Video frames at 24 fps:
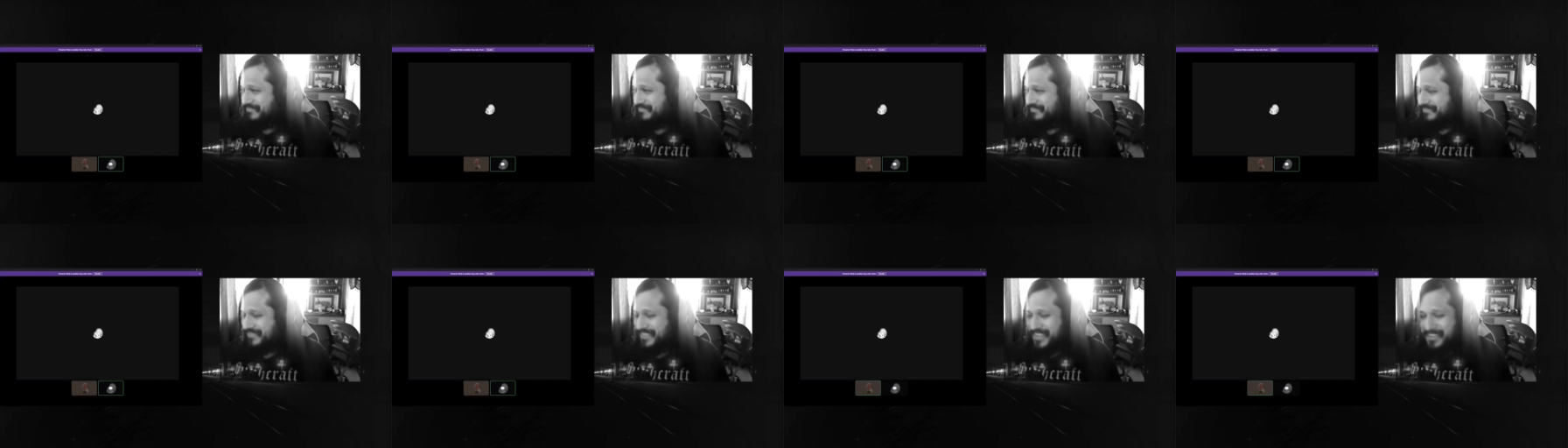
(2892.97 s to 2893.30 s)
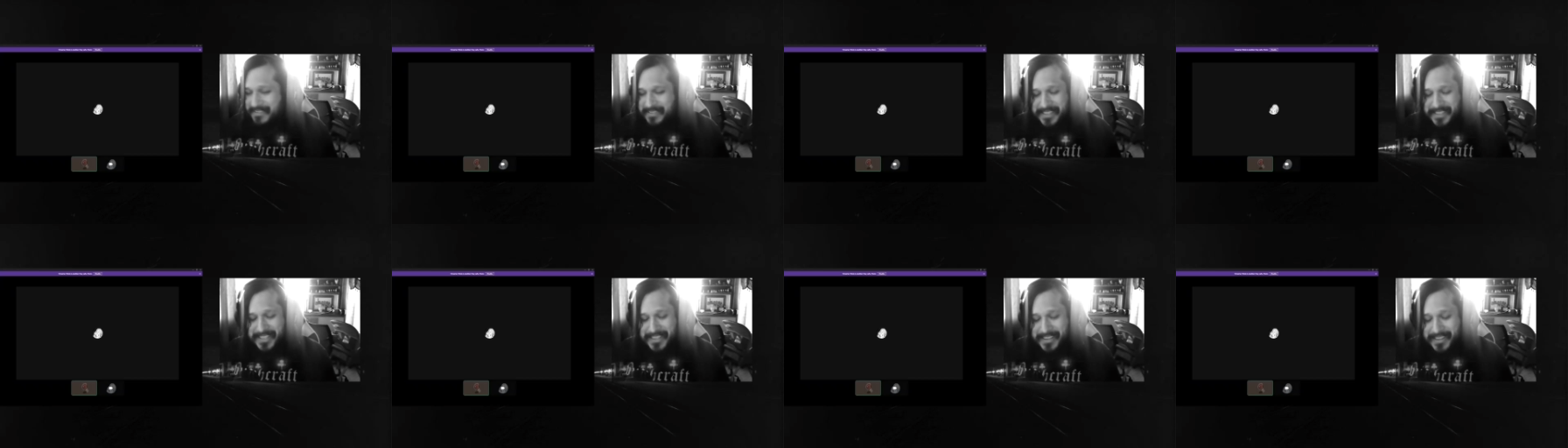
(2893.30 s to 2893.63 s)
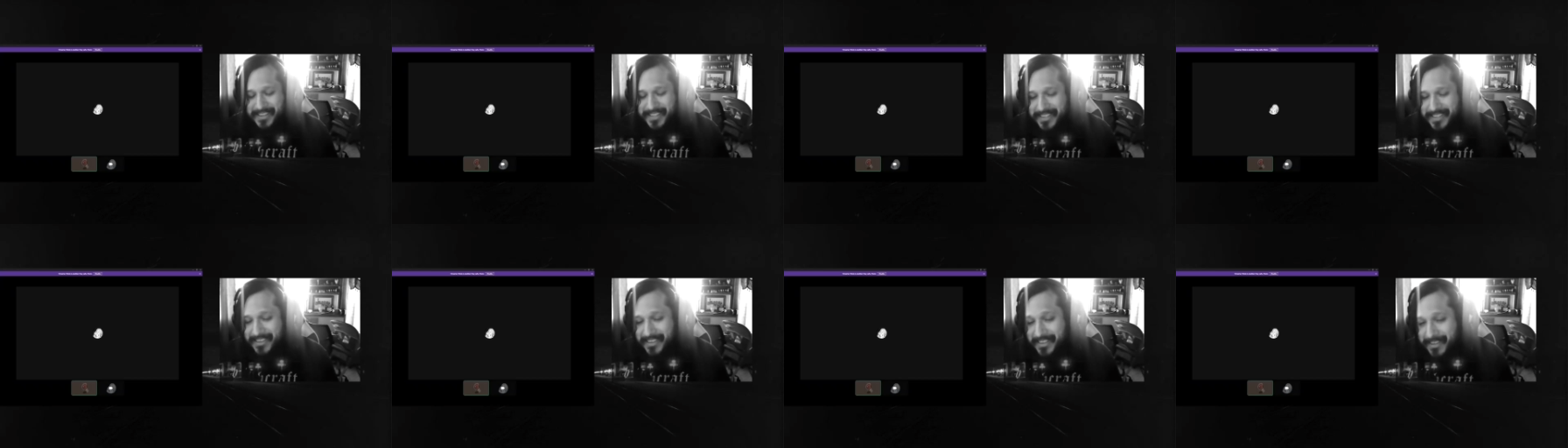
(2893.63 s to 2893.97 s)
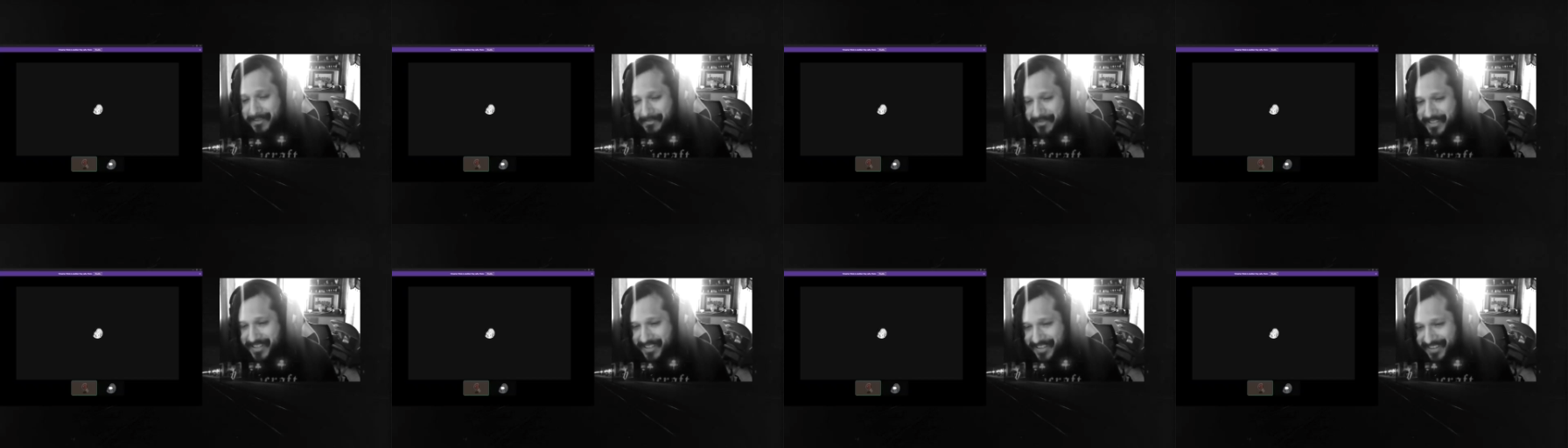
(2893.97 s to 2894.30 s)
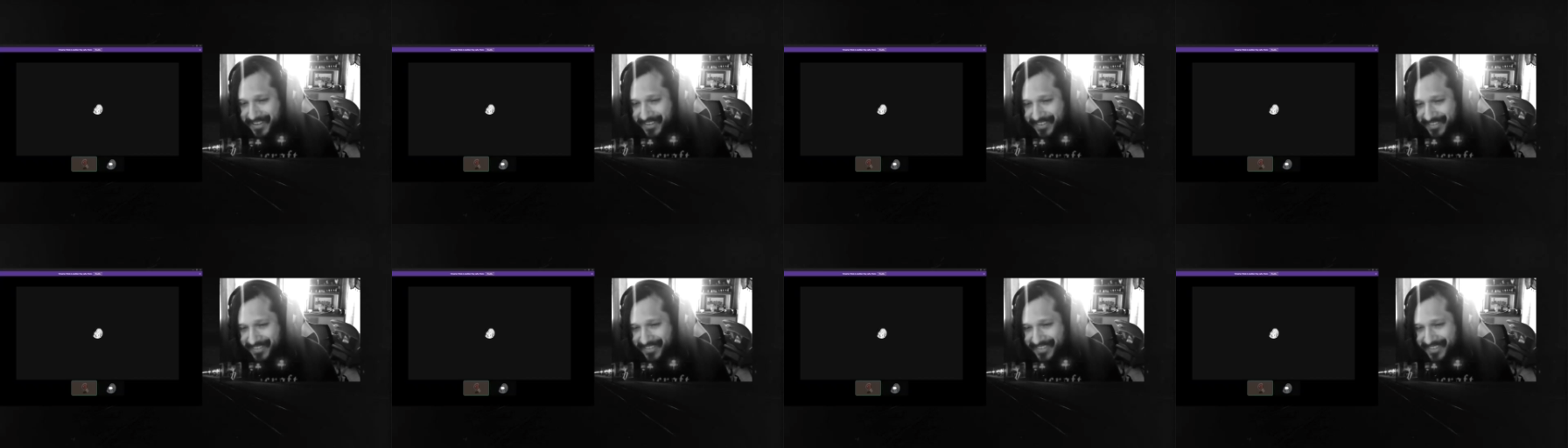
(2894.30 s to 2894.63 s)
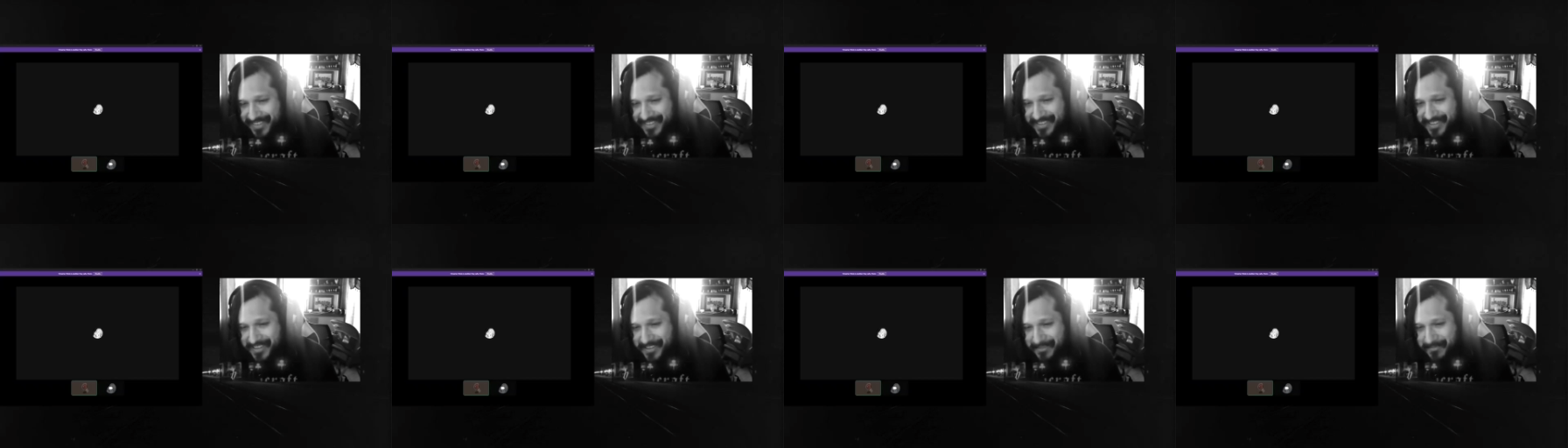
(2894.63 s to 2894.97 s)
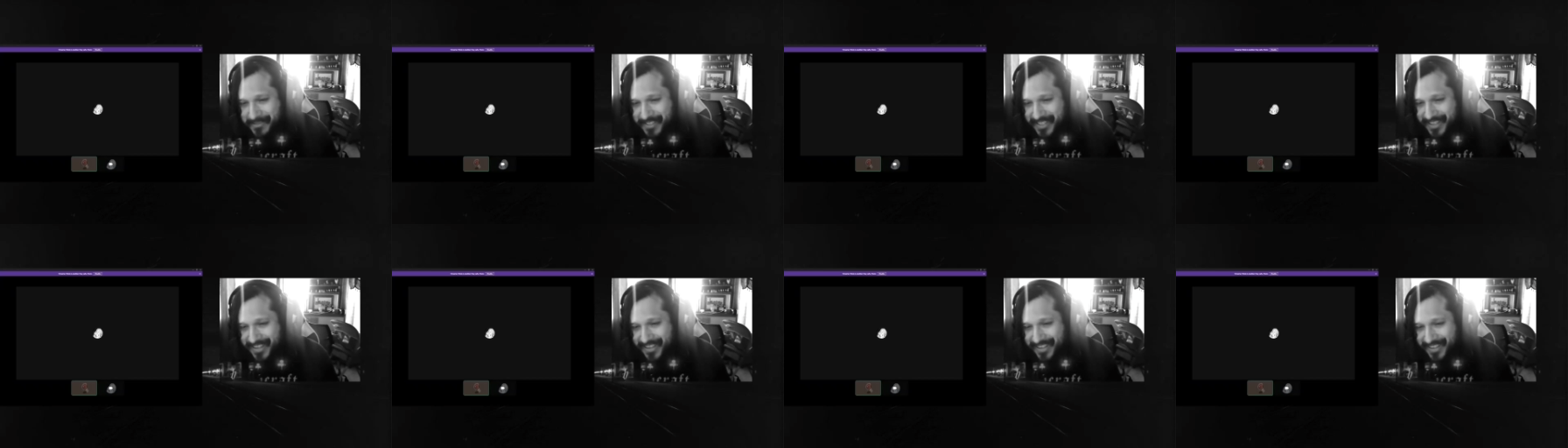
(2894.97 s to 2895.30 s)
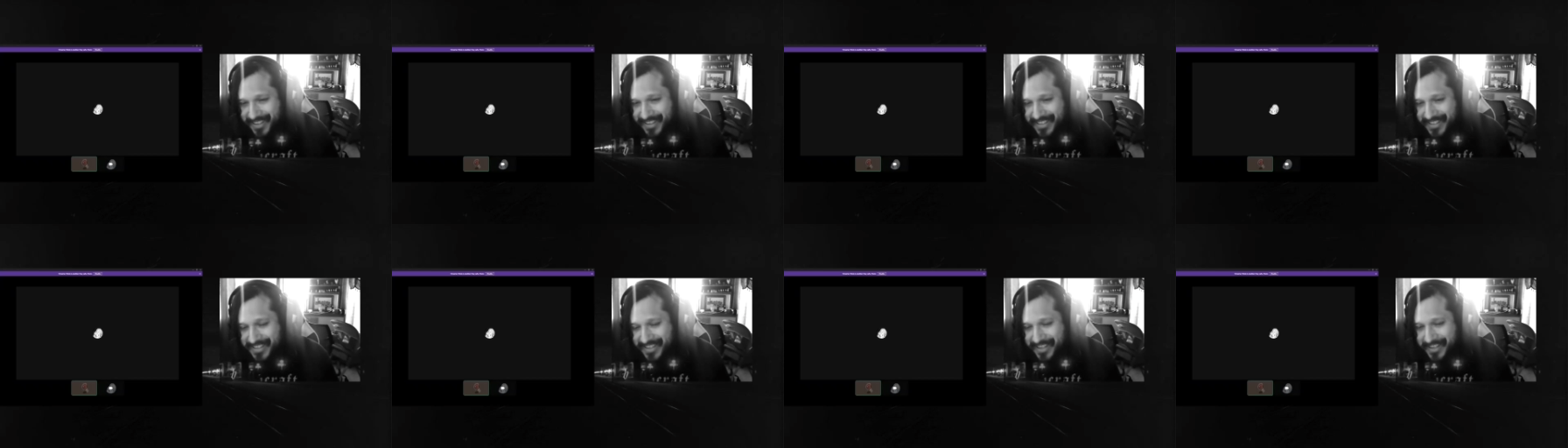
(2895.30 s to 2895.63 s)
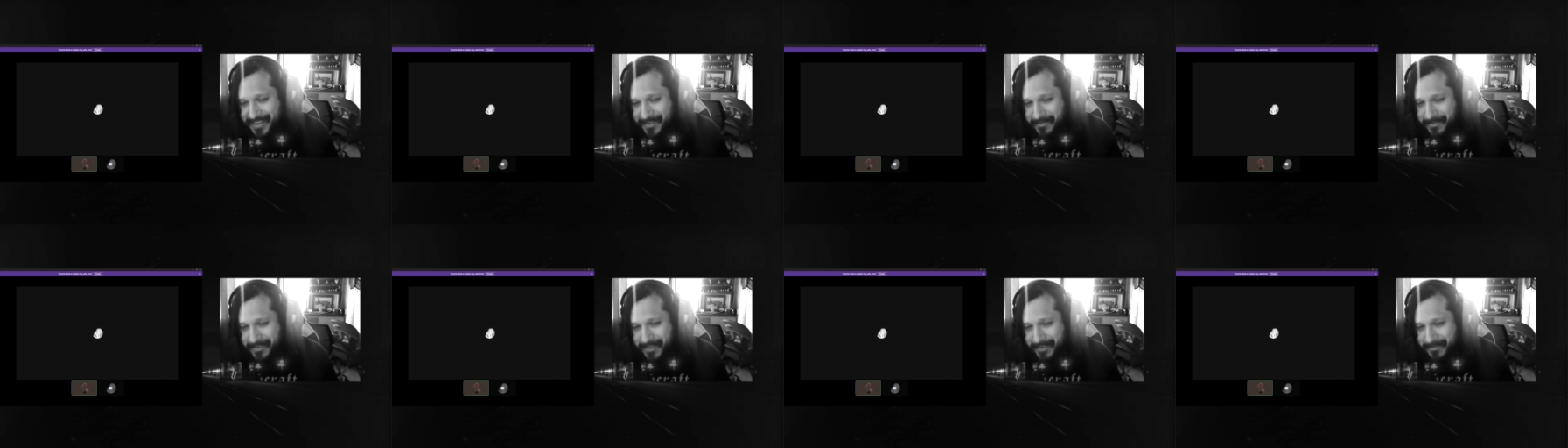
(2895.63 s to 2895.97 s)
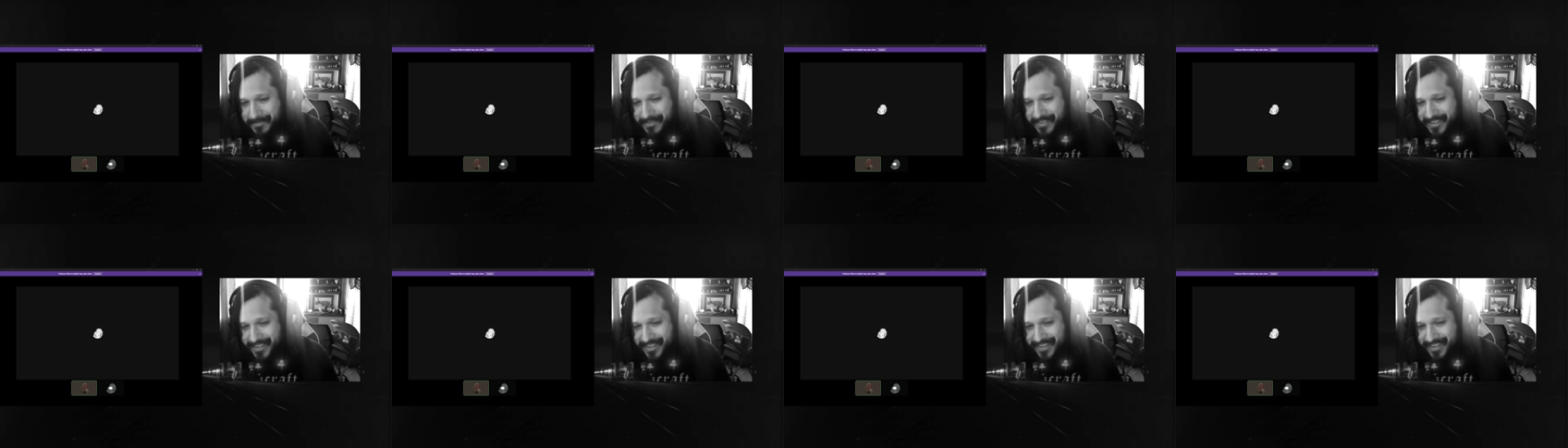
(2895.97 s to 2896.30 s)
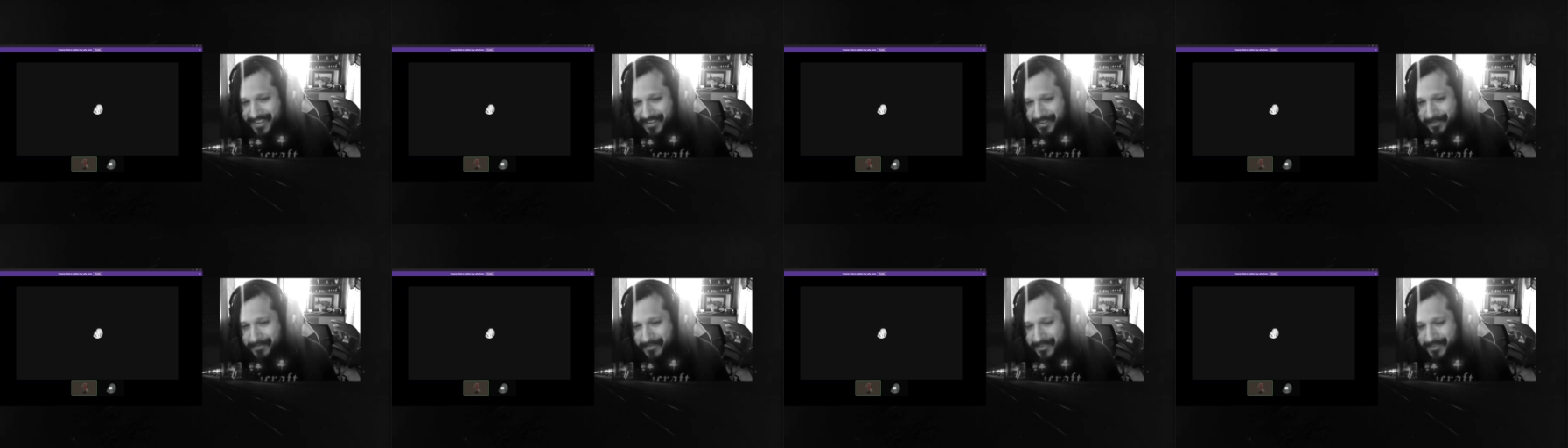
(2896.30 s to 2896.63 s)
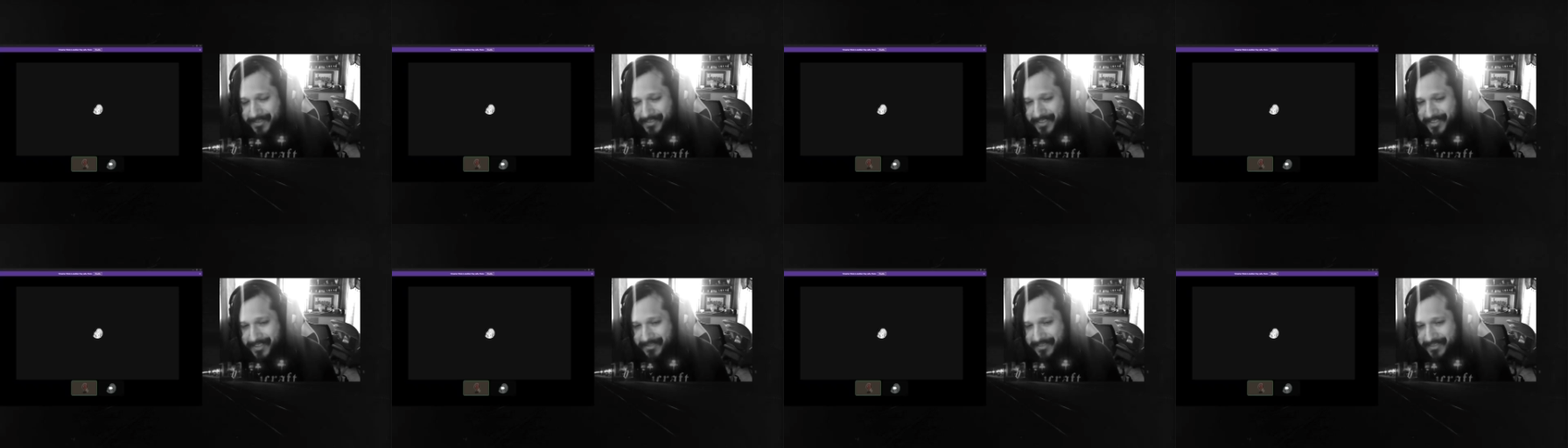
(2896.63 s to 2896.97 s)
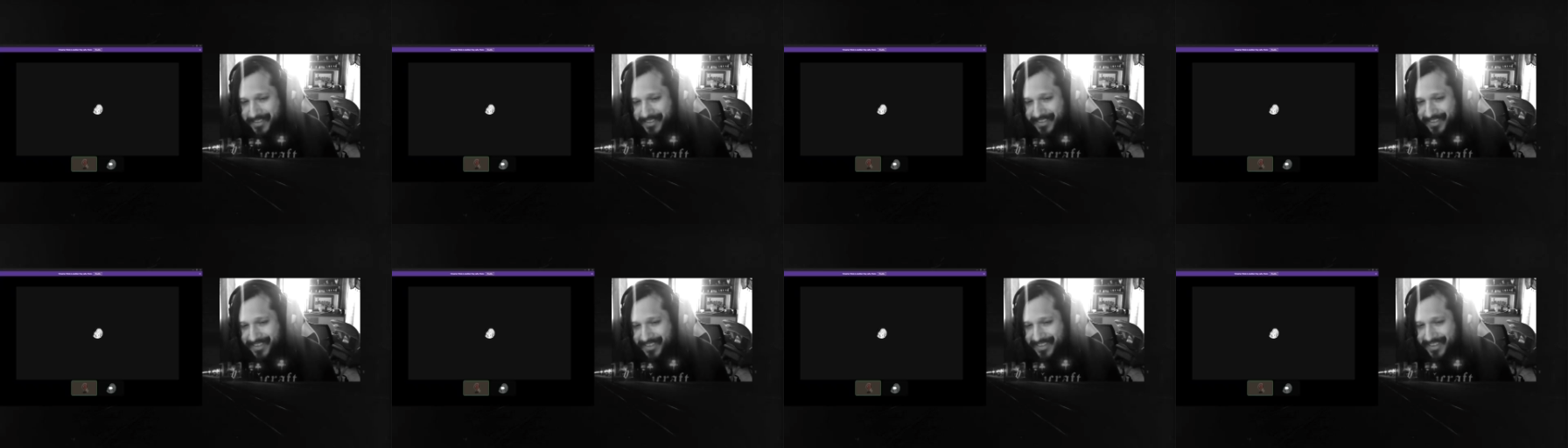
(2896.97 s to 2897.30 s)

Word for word: Well, it's, that's all I'm saying. That's all I'm saying. That's kind of what I'm trying to help Zoids with.